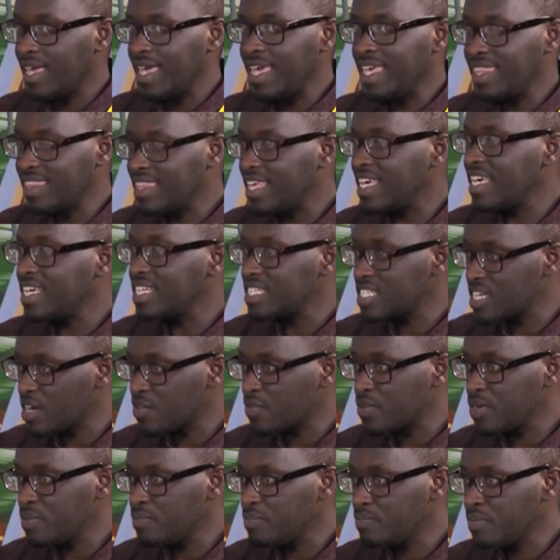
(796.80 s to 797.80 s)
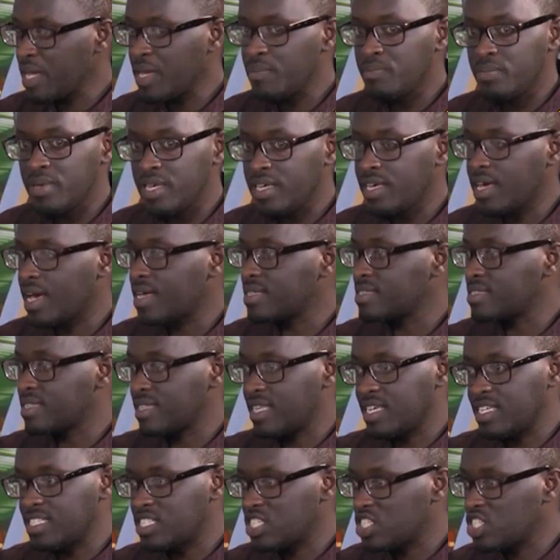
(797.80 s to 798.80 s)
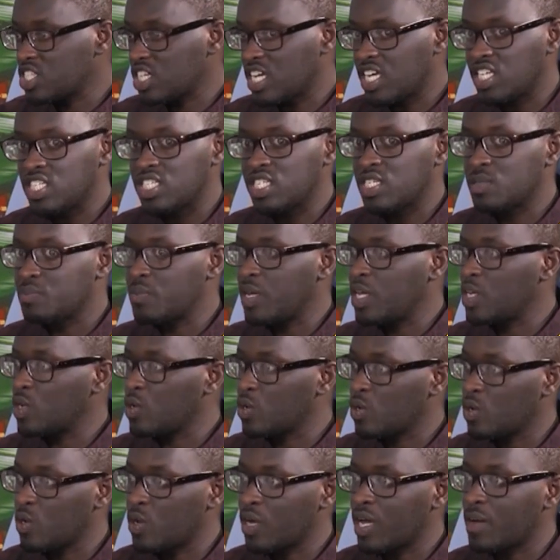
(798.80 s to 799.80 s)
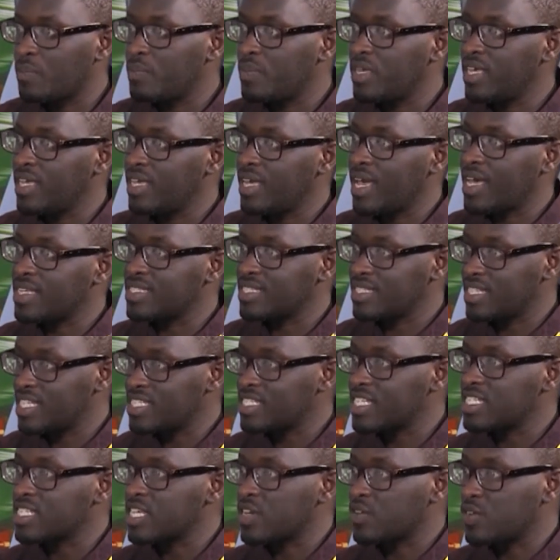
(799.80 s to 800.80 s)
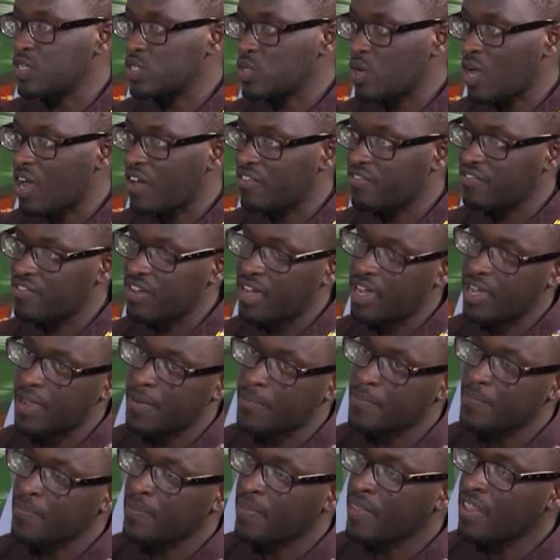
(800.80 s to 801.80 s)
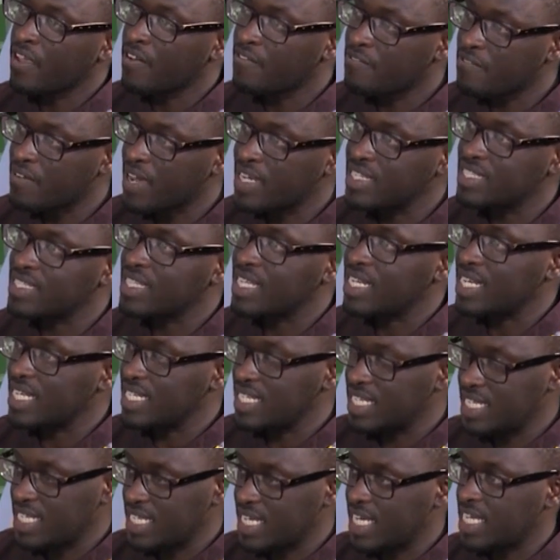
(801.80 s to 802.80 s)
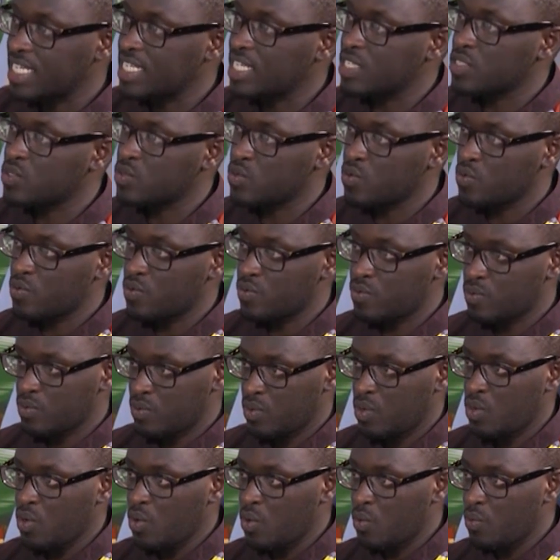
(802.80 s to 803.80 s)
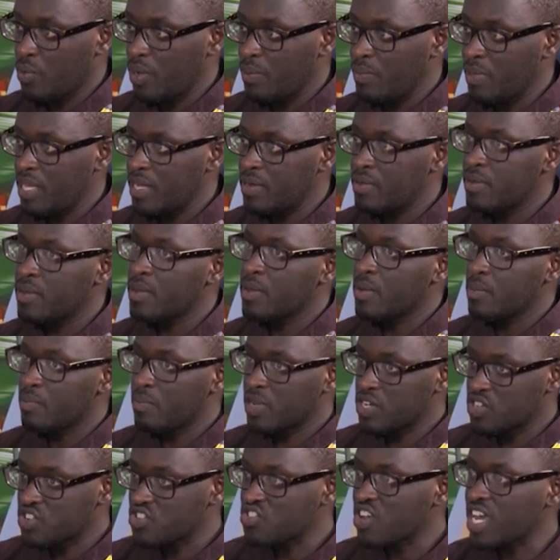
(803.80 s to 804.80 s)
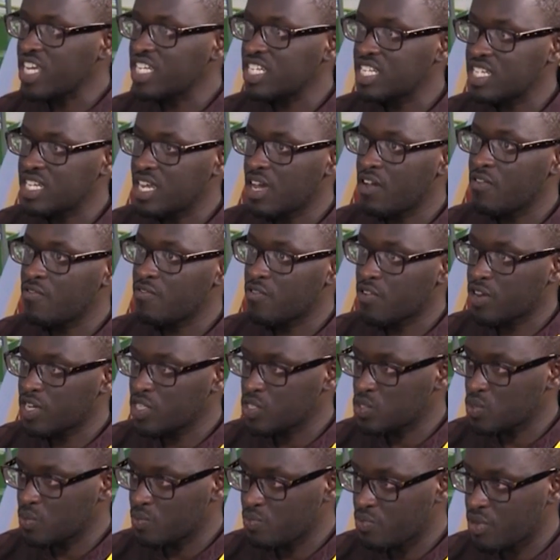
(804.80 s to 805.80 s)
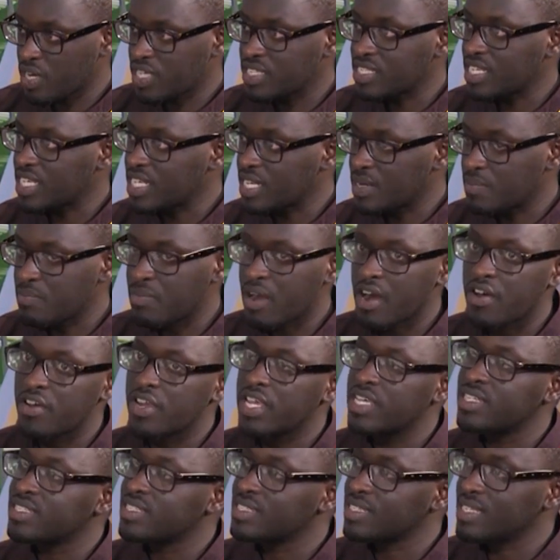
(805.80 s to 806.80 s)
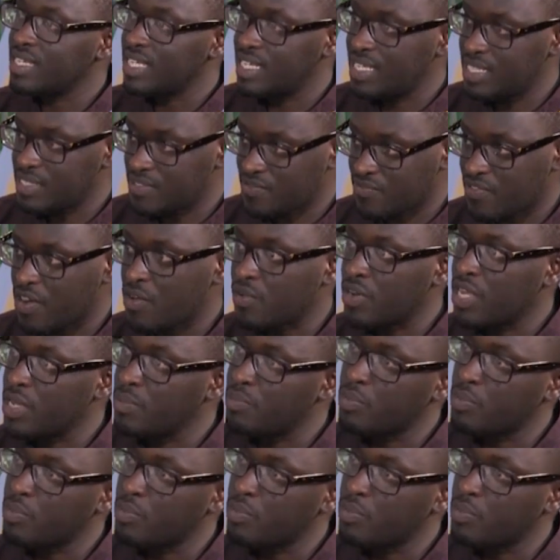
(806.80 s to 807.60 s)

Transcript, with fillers: in the interim, maybe as things change, it may no longer be as necessary to have uh, funds that are dedicated to women, but right now, for us to break certain barriers, it is very